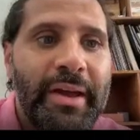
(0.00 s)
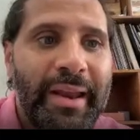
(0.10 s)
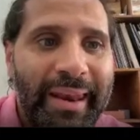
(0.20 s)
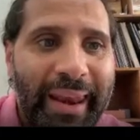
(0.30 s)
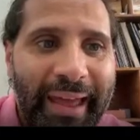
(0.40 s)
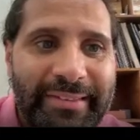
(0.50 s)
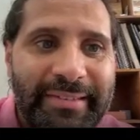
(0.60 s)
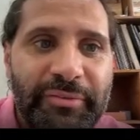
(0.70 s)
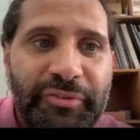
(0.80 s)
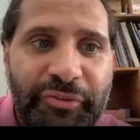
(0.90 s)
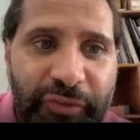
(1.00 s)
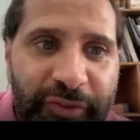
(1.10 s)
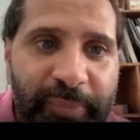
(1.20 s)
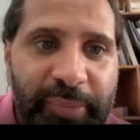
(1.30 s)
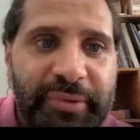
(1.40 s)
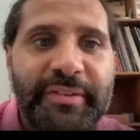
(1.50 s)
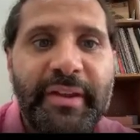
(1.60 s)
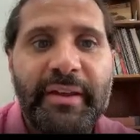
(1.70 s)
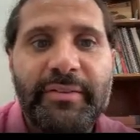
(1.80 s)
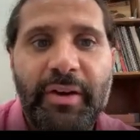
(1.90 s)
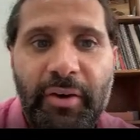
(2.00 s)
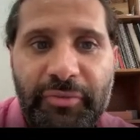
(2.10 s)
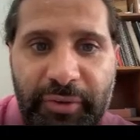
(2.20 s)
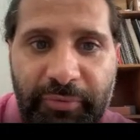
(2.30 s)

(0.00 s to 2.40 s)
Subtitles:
less than 50% of the